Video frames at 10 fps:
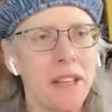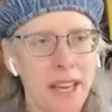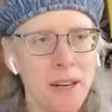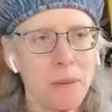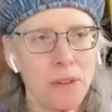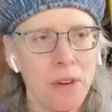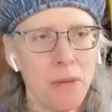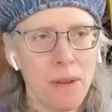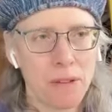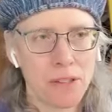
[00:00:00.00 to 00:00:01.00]
killing animals, though,
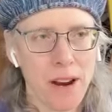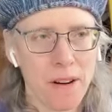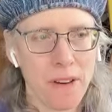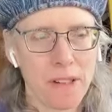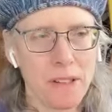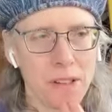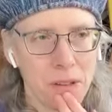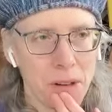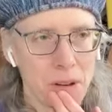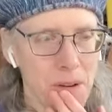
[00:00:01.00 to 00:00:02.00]
right, for sacrifices
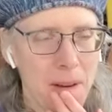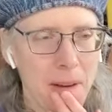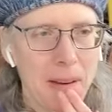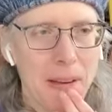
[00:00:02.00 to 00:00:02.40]
or no?